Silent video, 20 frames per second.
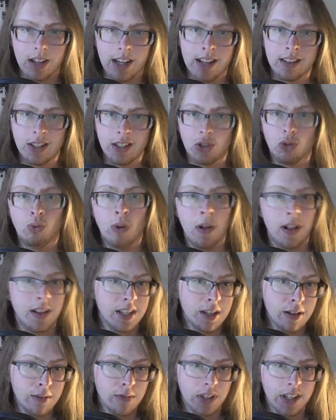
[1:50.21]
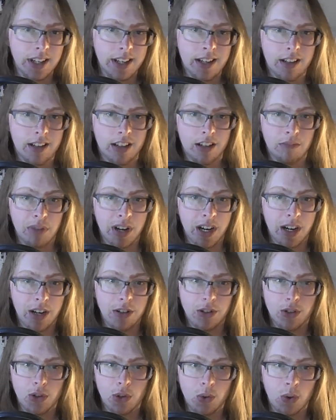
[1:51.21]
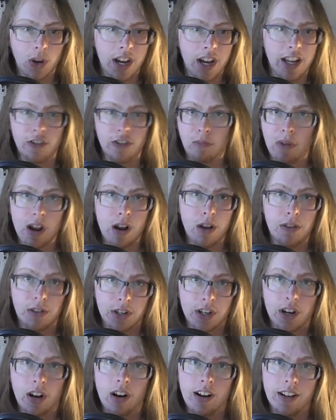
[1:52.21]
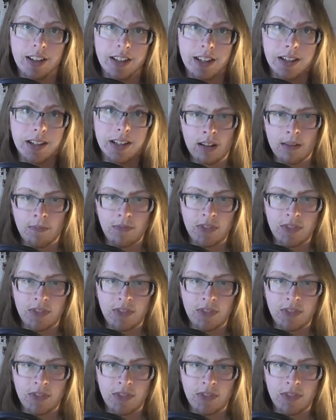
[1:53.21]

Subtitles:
at least relatively, compared to any of my other content.